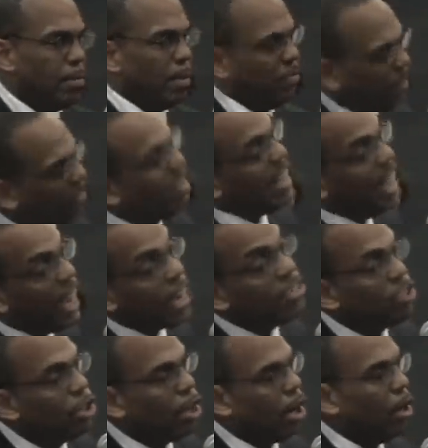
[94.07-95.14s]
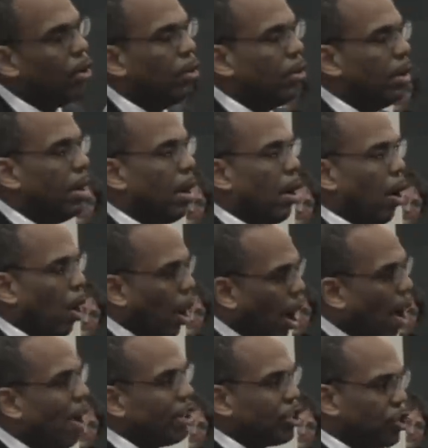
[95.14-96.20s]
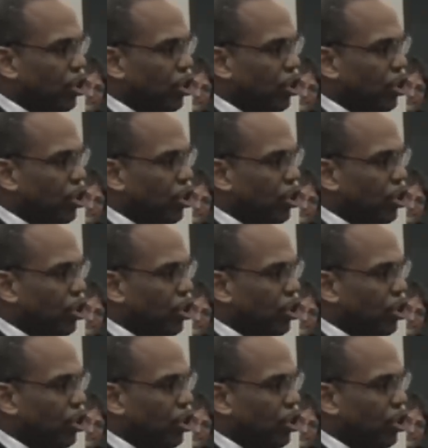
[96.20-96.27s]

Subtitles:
But 50 years ago, our